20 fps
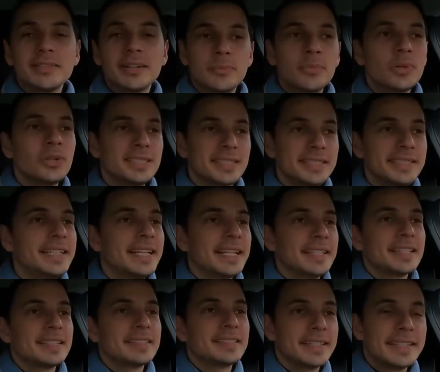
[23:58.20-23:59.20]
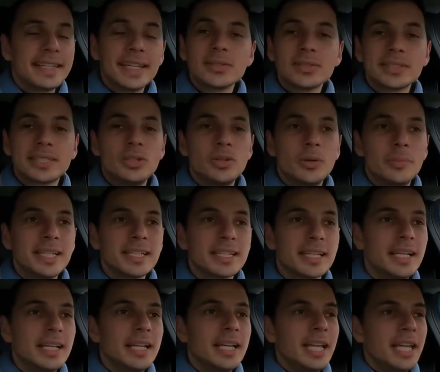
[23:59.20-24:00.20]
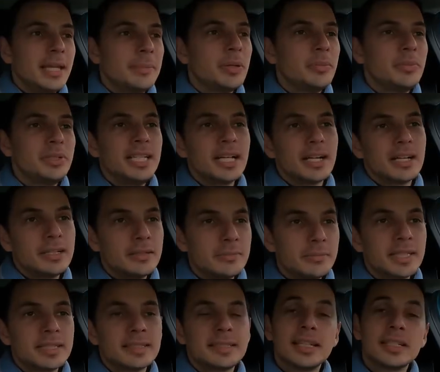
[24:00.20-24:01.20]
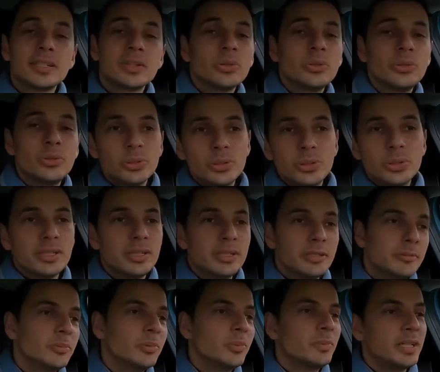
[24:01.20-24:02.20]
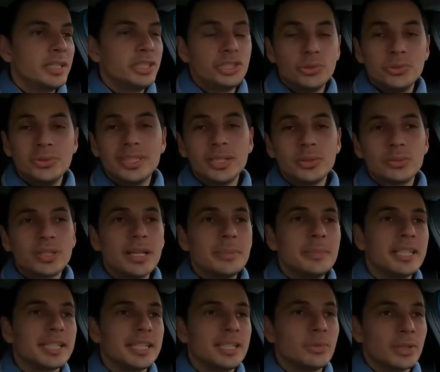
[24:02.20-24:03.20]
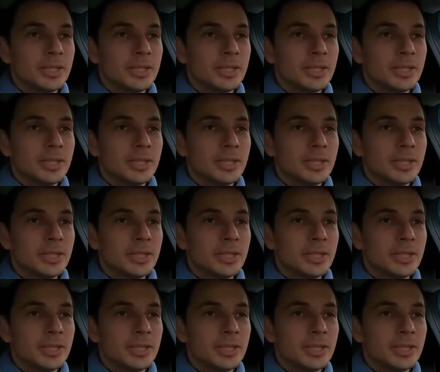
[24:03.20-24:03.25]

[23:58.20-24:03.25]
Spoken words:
I actually try to reach that distance instead of giving up. It's at 32. Well, I've used up the whole battery.